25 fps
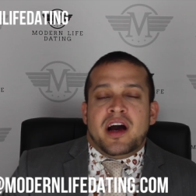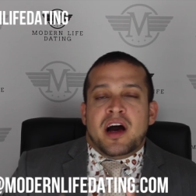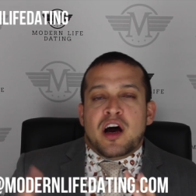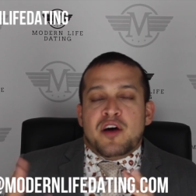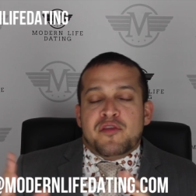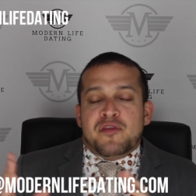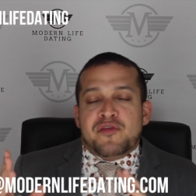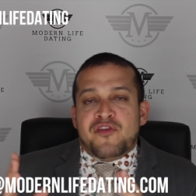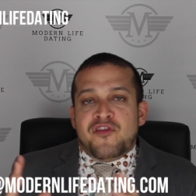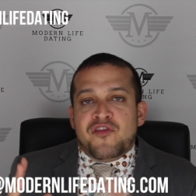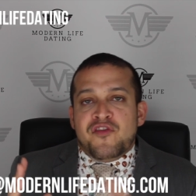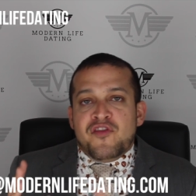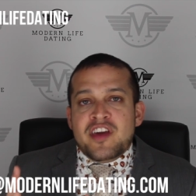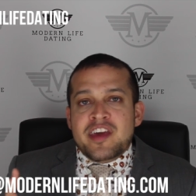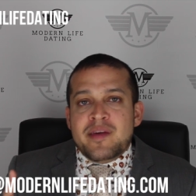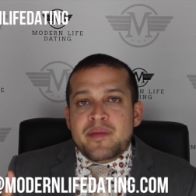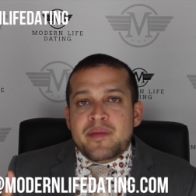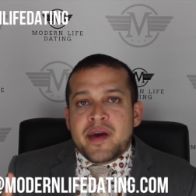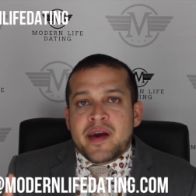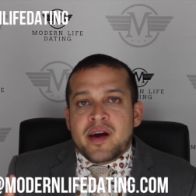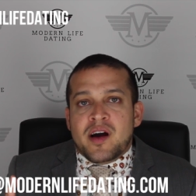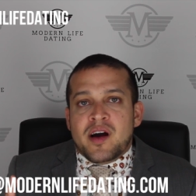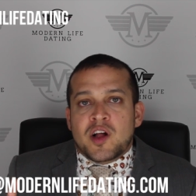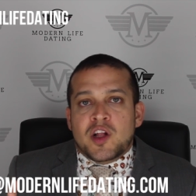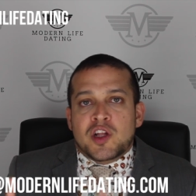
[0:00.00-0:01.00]
A
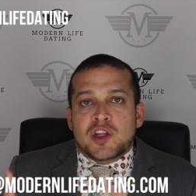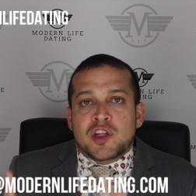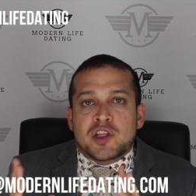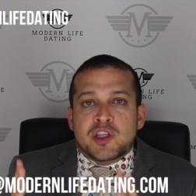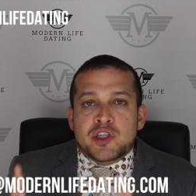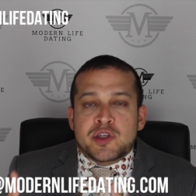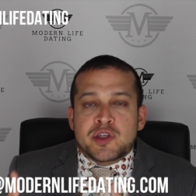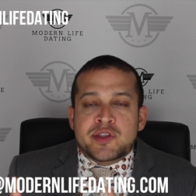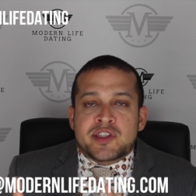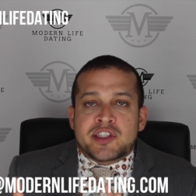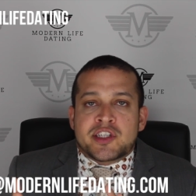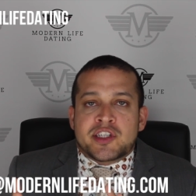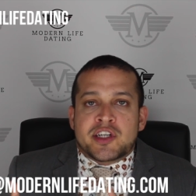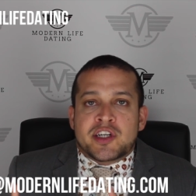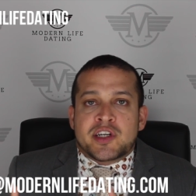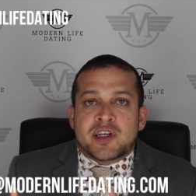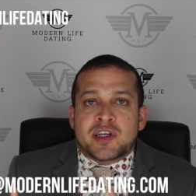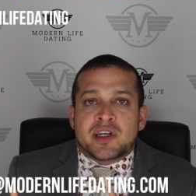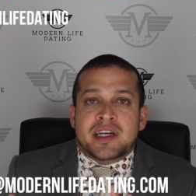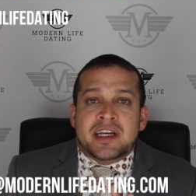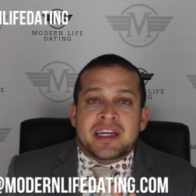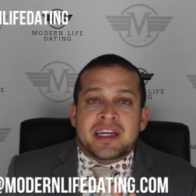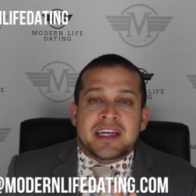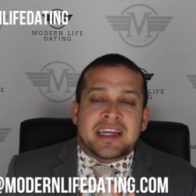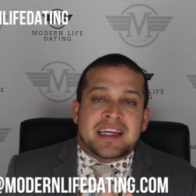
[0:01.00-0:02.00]
female
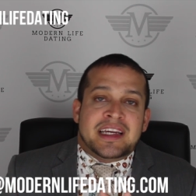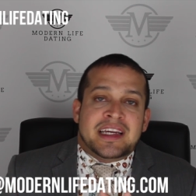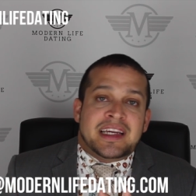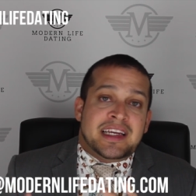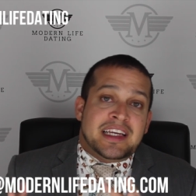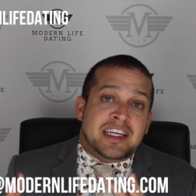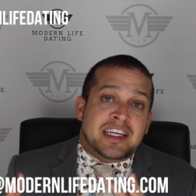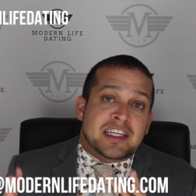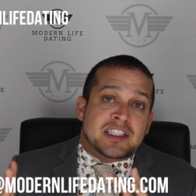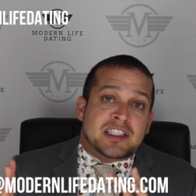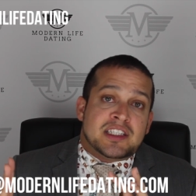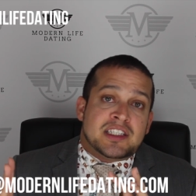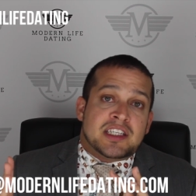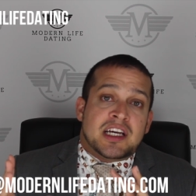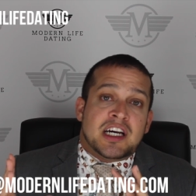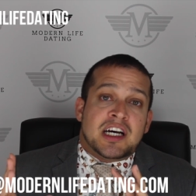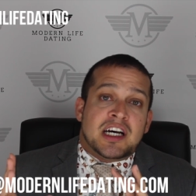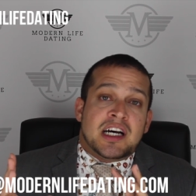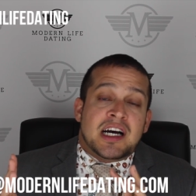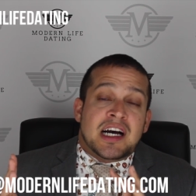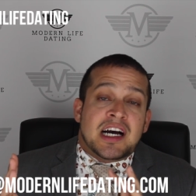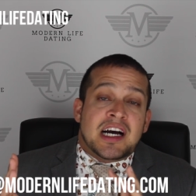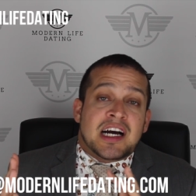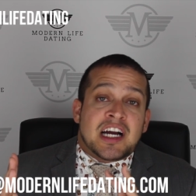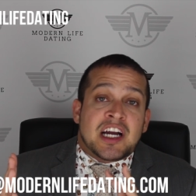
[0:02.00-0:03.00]
loser is
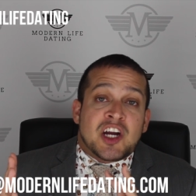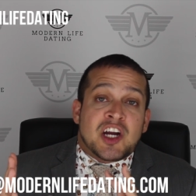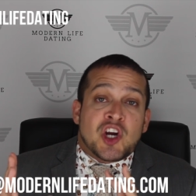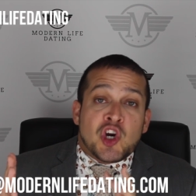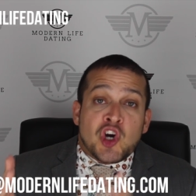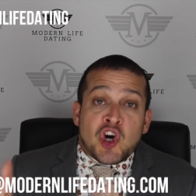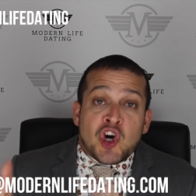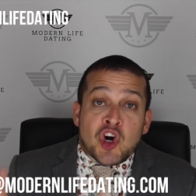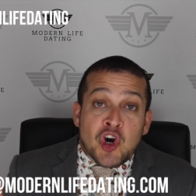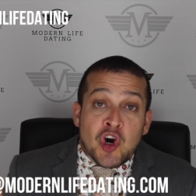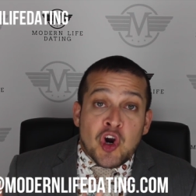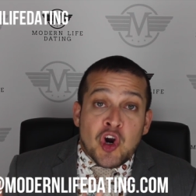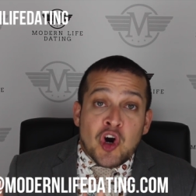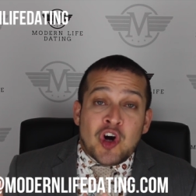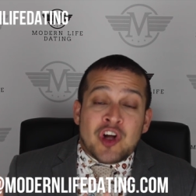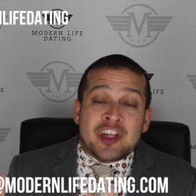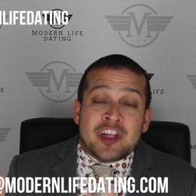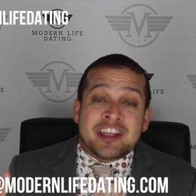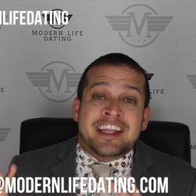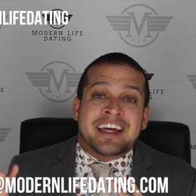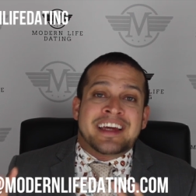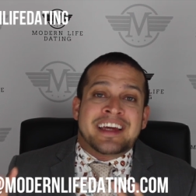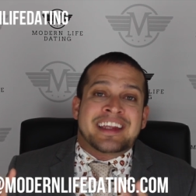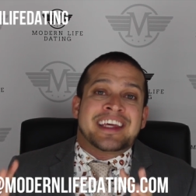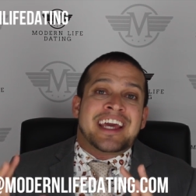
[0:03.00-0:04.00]
a girl
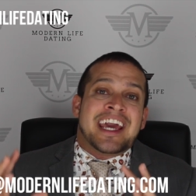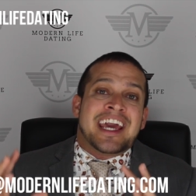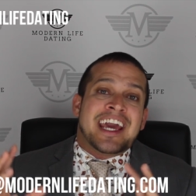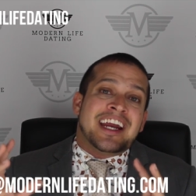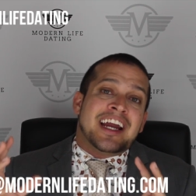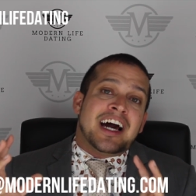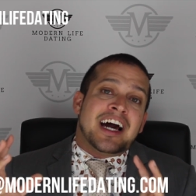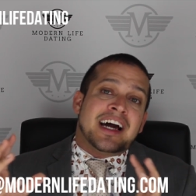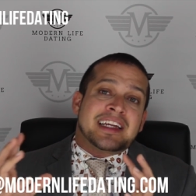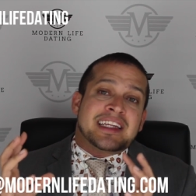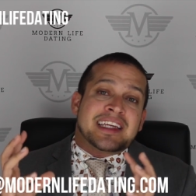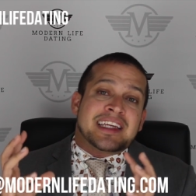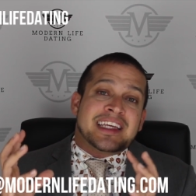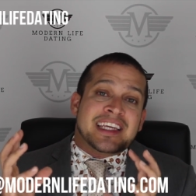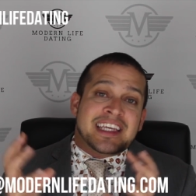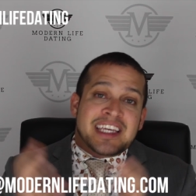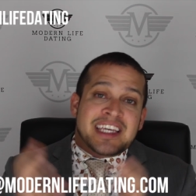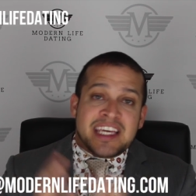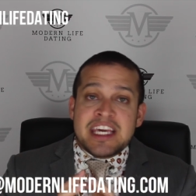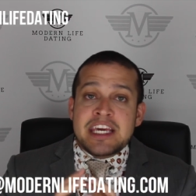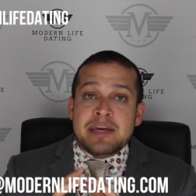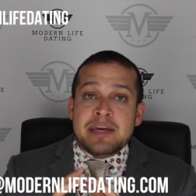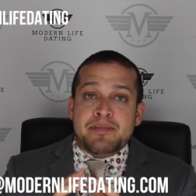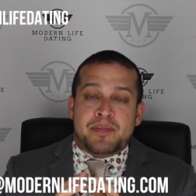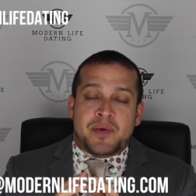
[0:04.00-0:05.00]
that cannot
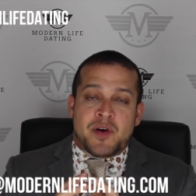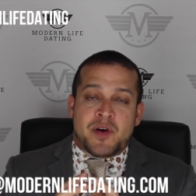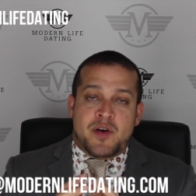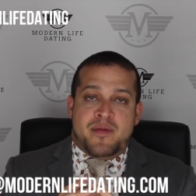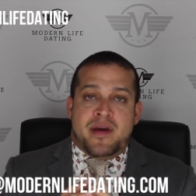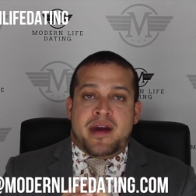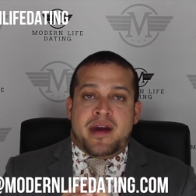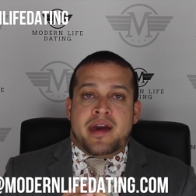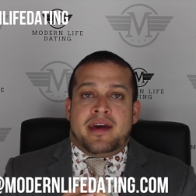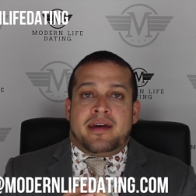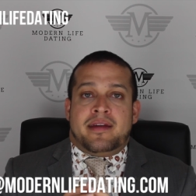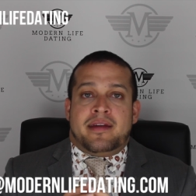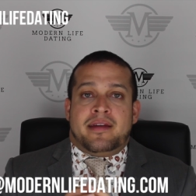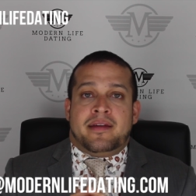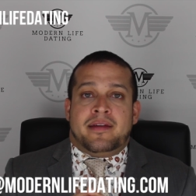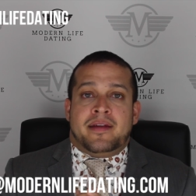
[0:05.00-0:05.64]
keep a man.